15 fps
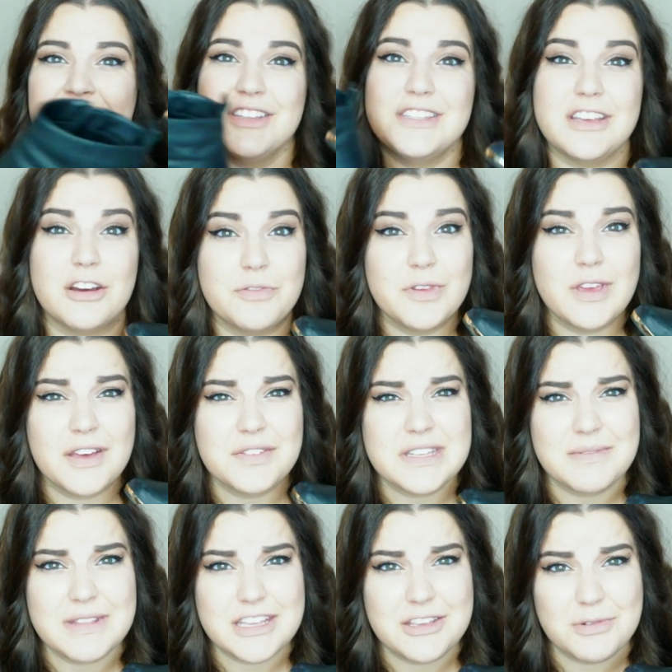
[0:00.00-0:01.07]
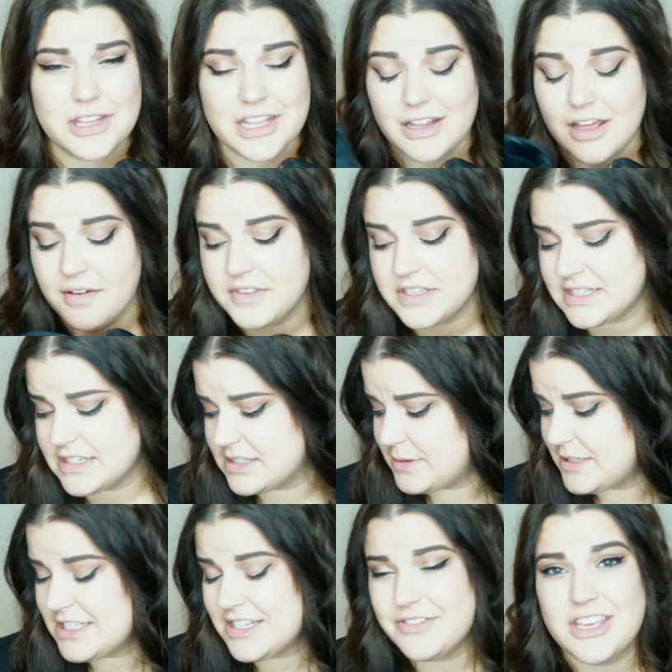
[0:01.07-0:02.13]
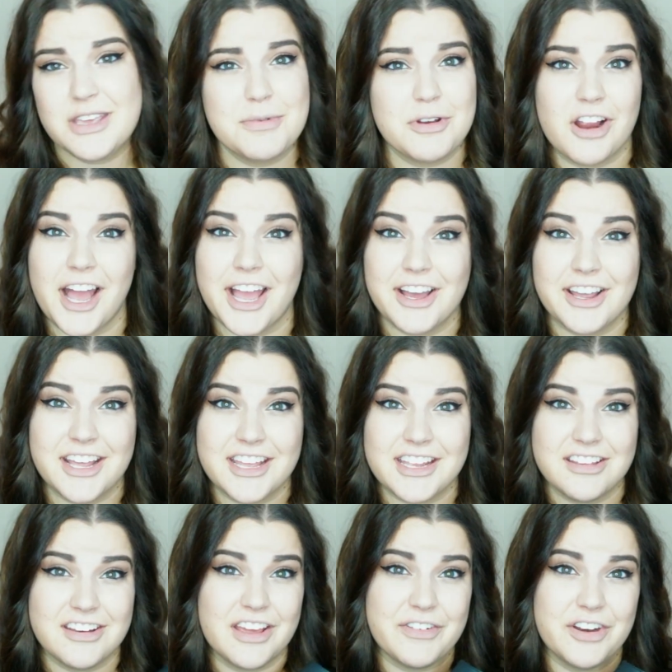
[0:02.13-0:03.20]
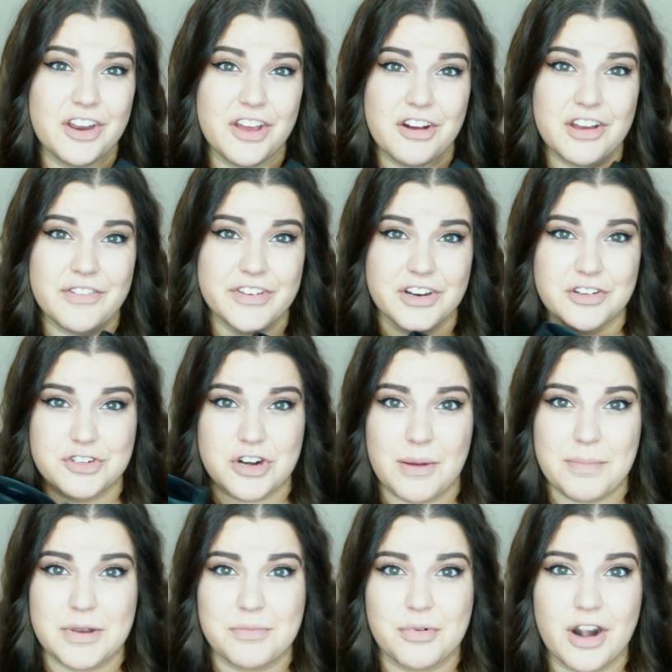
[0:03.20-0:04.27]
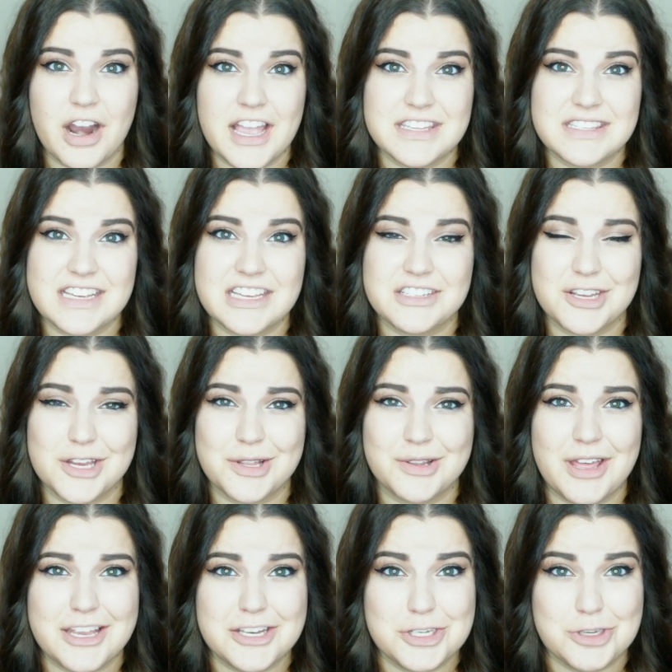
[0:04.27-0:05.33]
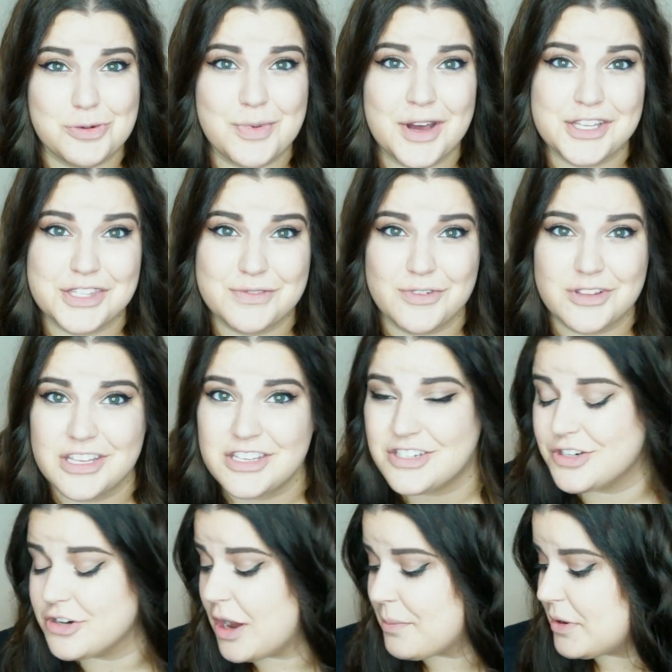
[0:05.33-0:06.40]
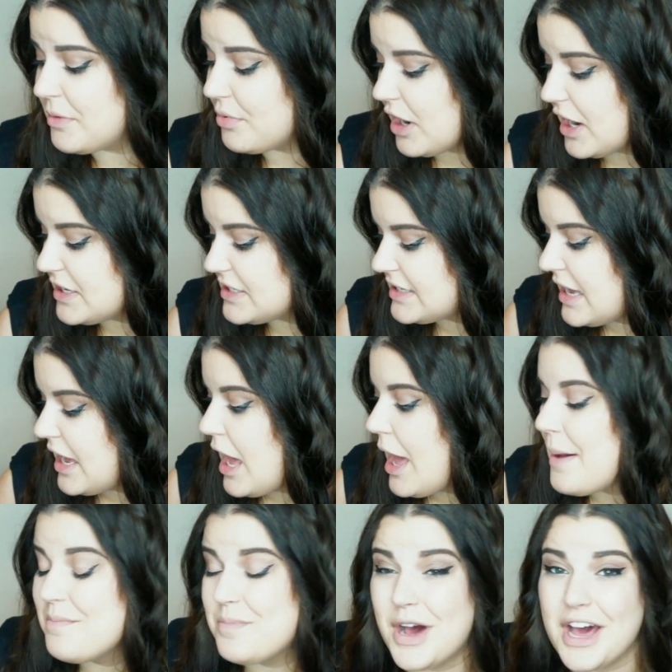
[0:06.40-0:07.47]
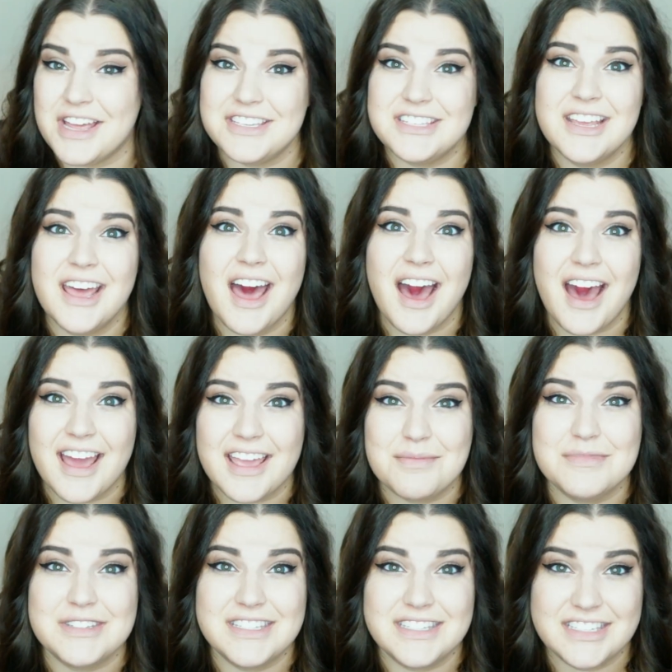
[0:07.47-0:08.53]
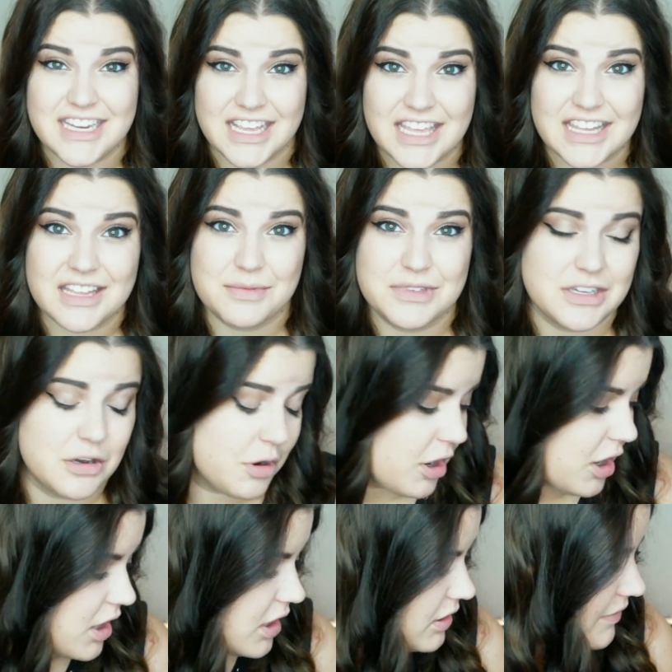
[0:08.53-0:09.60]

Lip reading: So if you have something you really love that's expensive, keep your eye on it. You never know if it'll drop in price. It took like 2 months for these to drop in price, but I'm digging them so hard.